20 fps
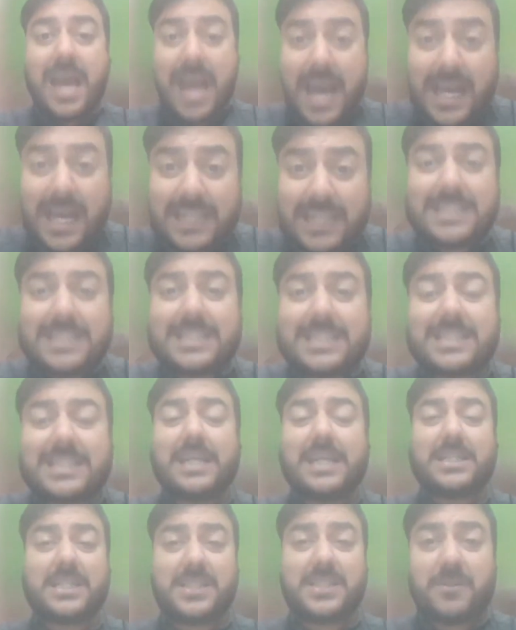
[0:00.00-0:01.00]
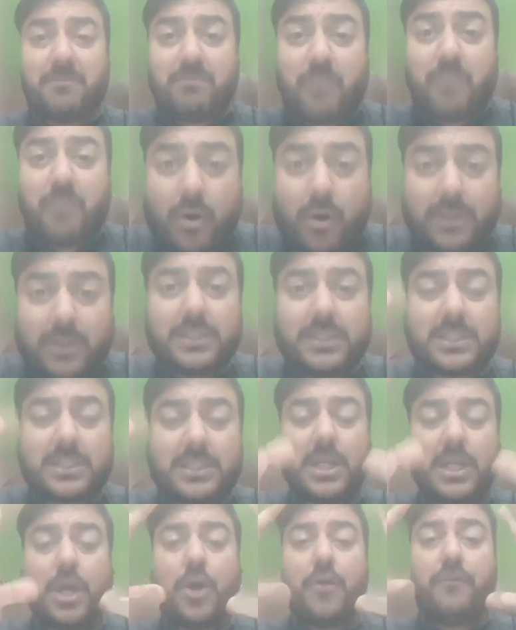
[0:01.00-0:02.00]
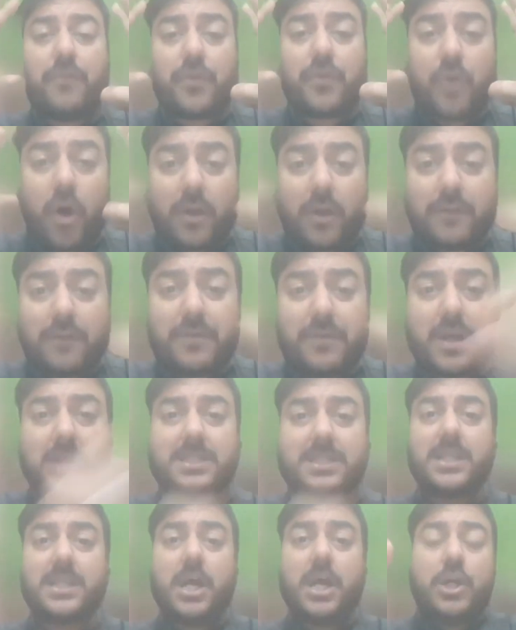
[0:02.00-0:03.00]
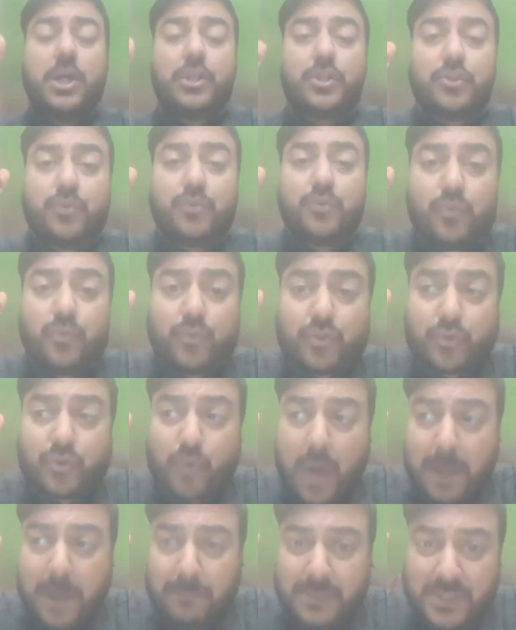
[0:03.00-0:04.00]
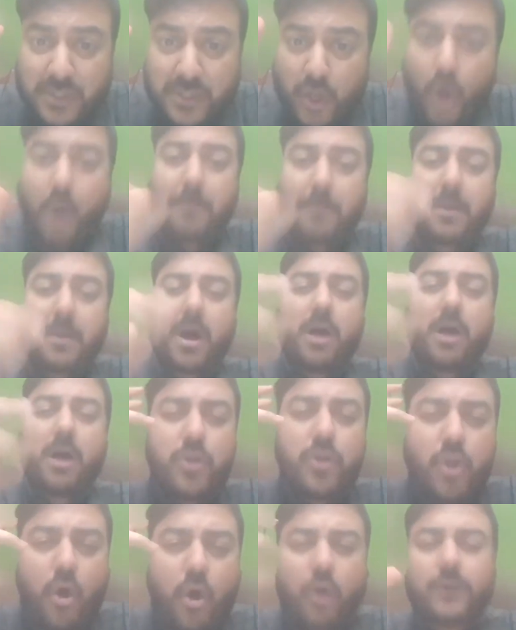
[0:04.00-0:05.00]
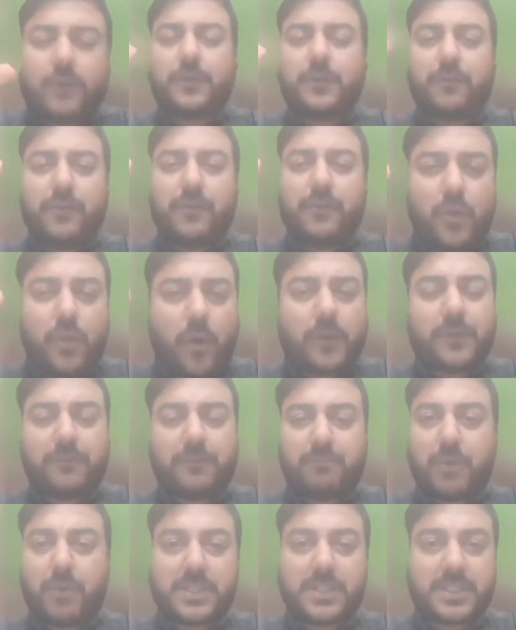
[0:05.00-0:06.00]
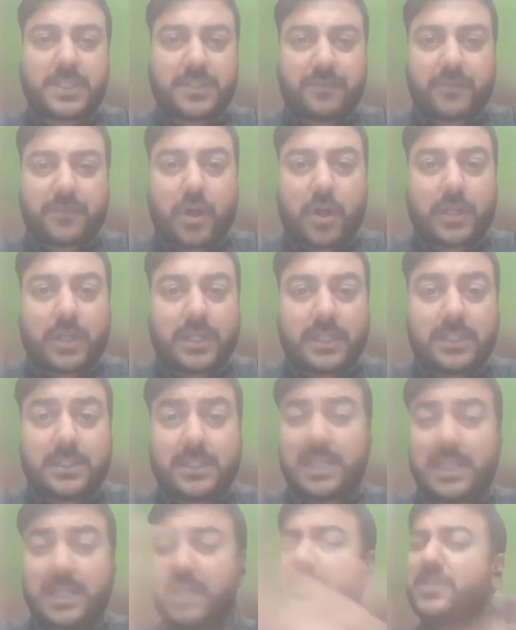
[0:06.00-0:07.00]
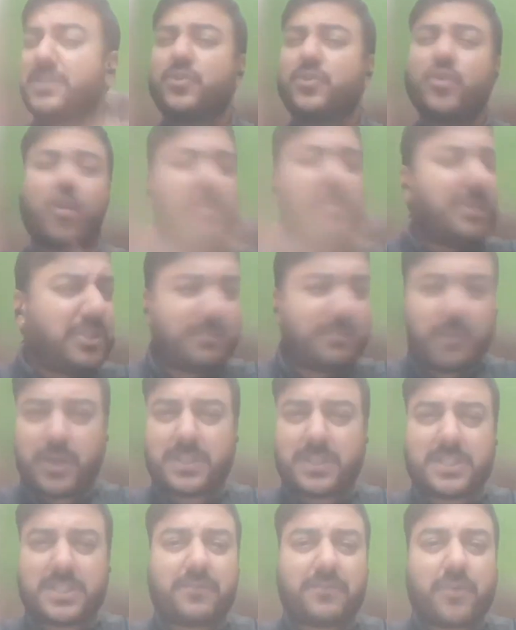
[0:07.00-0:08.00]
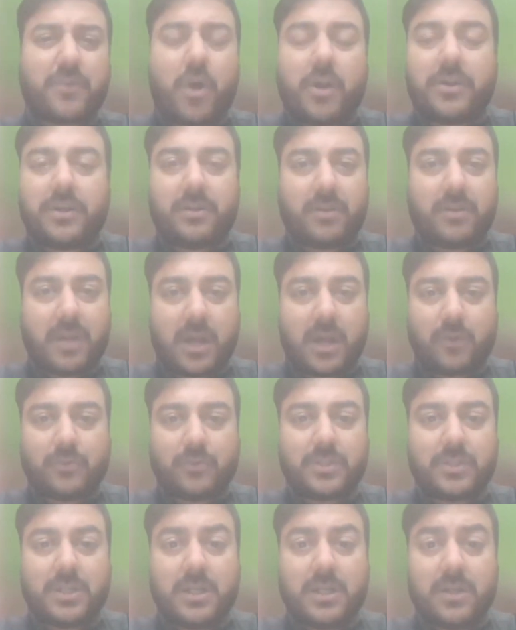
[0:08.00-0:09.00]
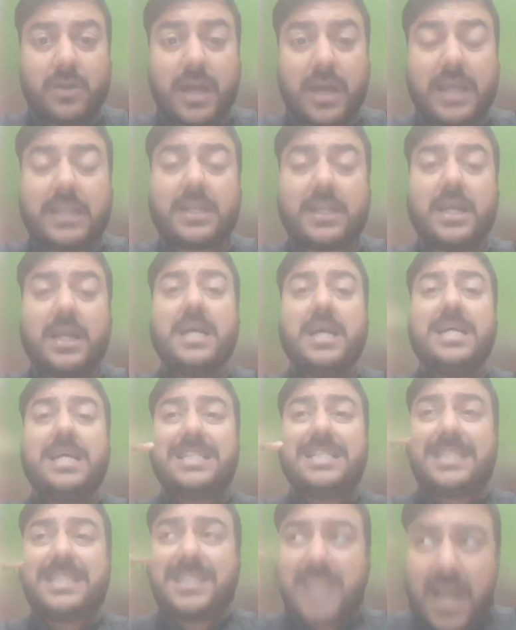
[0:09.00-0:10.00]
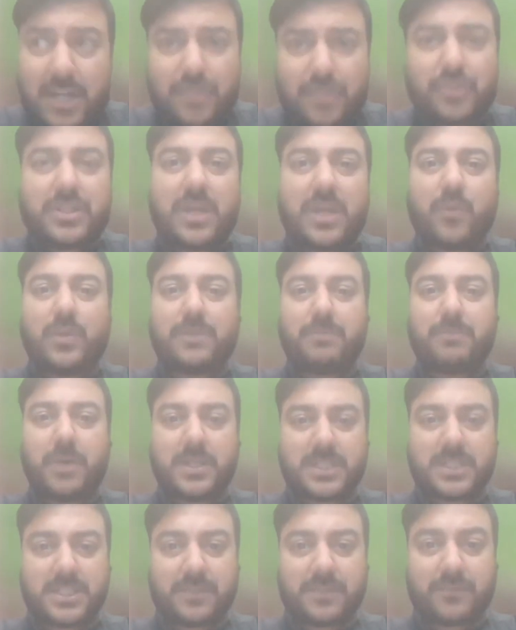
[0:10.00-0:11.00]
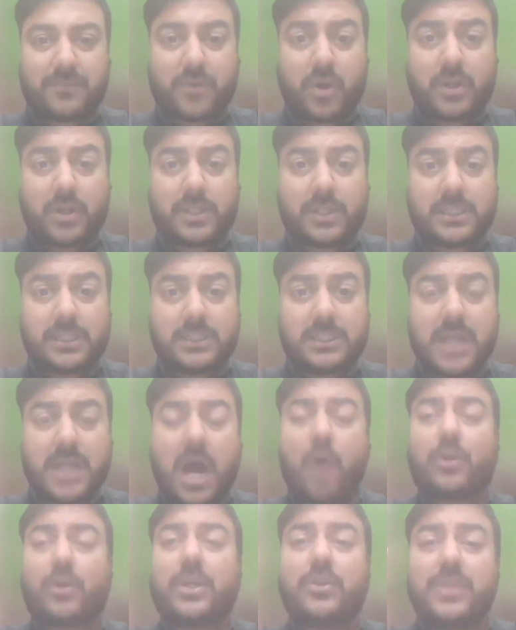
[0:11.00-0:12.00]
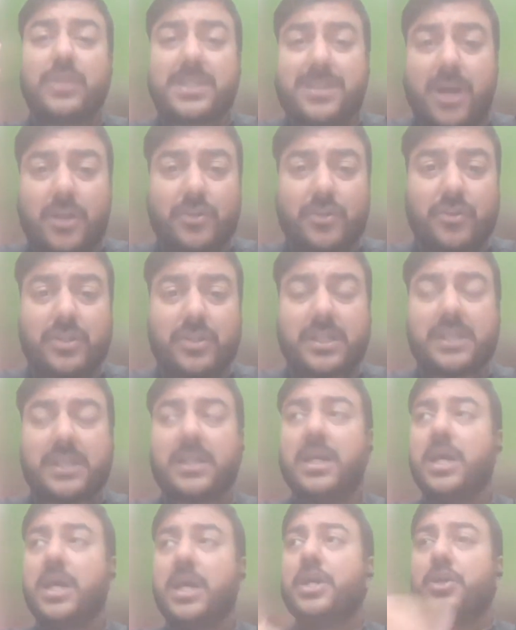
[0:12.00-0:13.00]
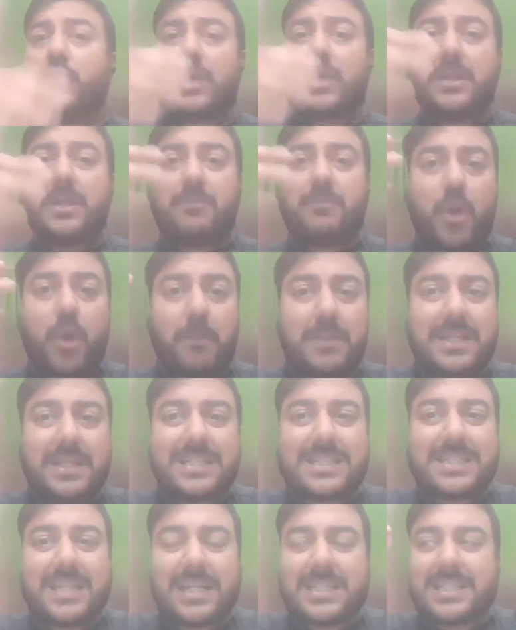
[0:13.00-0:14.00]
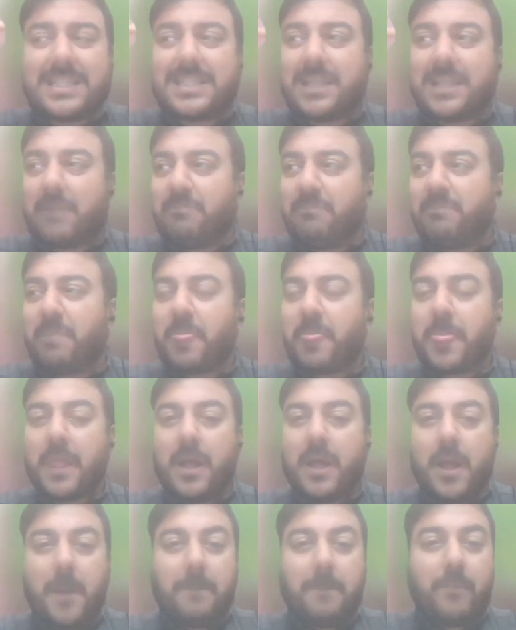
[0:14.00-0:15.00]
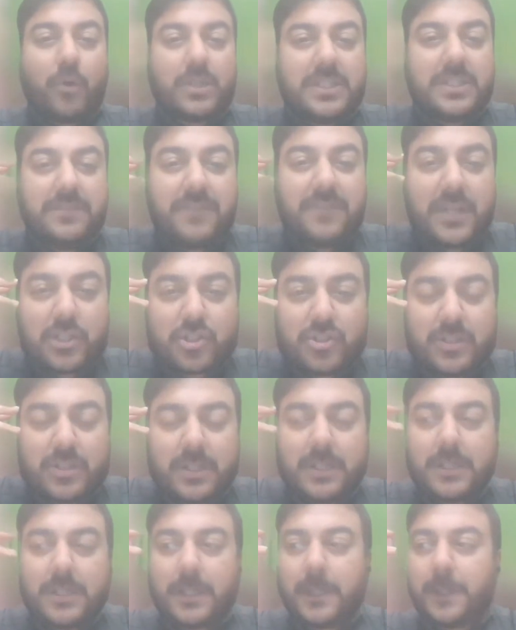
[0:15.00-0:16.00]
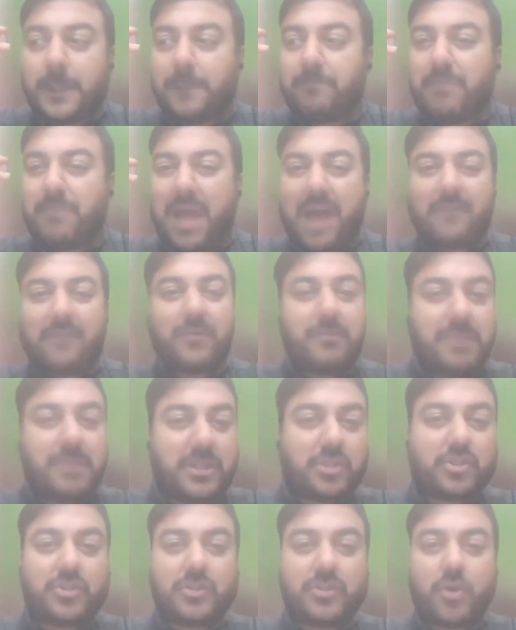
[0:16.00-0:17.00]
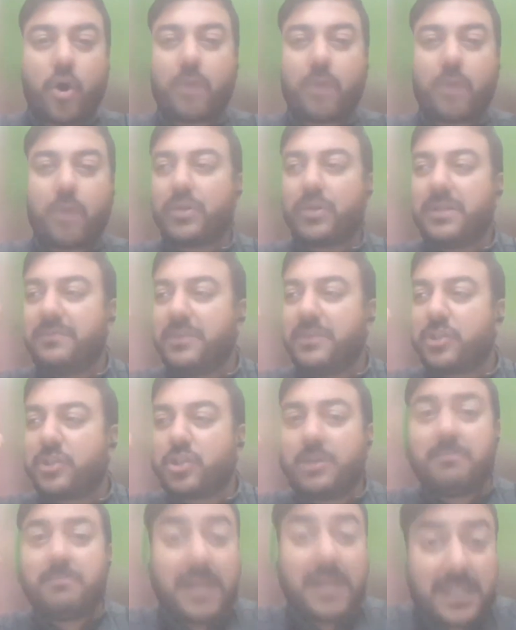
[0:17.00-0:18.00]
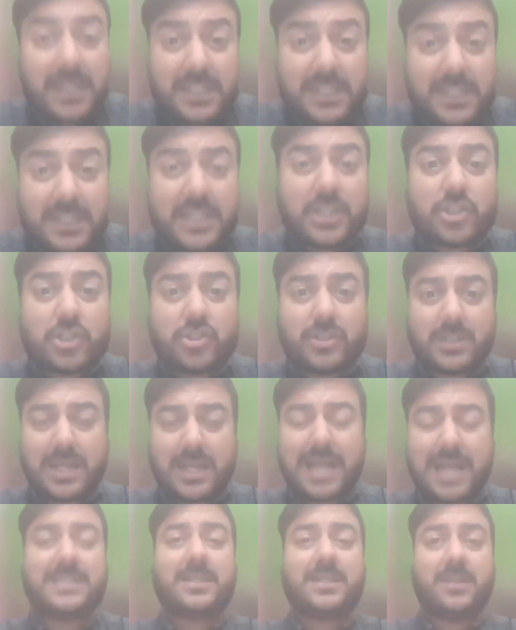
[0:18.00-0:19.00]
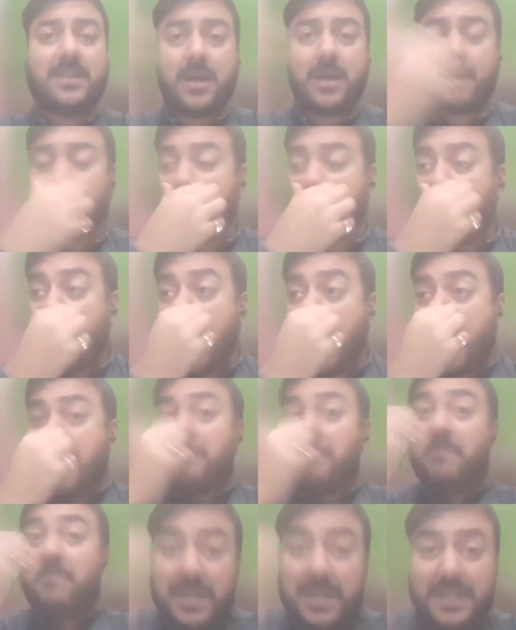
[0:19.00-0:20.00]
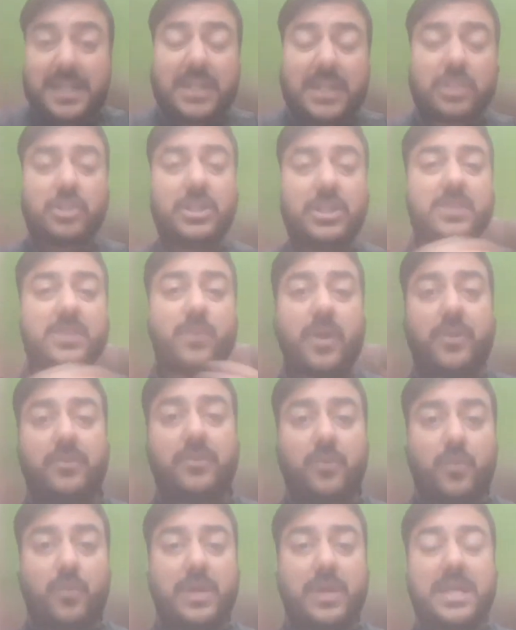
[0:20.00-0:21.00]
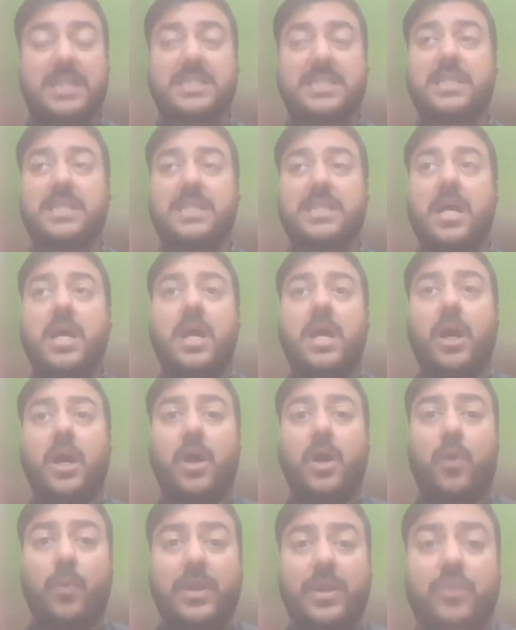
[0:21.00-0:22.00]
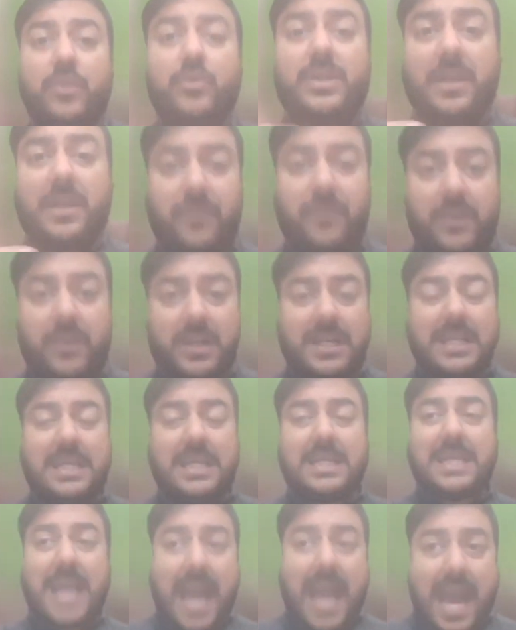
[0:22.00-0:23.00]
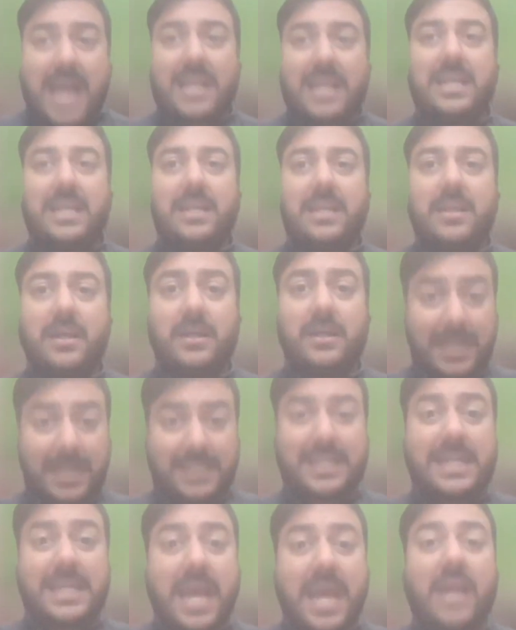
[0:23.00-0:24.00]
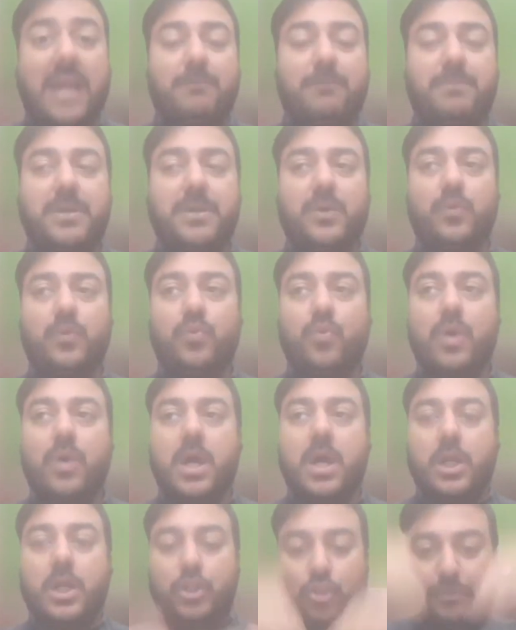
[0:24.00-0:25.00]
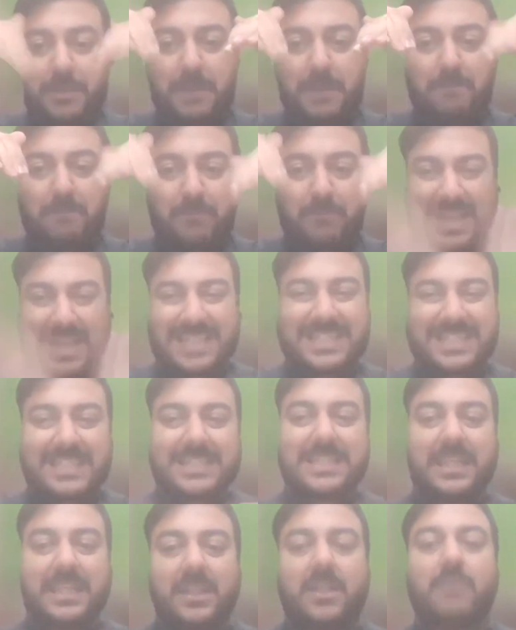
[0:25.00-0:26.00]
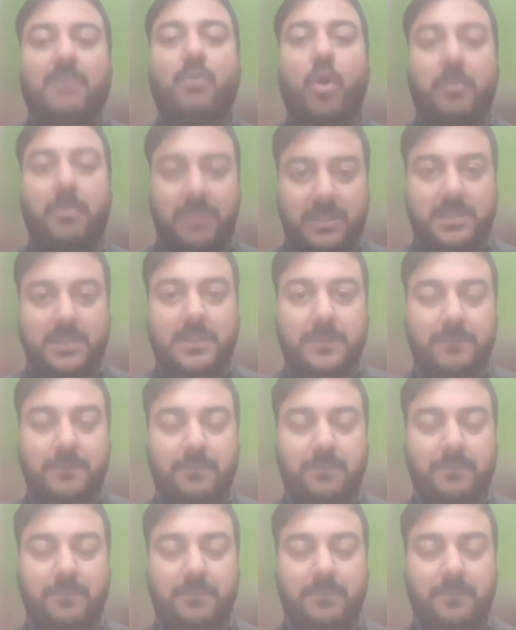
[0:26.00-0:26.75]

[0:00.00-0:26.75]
Hence, it is important for all of us to absorb a lot of positive content. There is so much positive content around, right? Start your day with positive content. How can you start your day? You can probably set some motivational affirmation or motivational meditation as an alarm. Meditation is one of the ways when you definitely can that can help you to be present in the moment.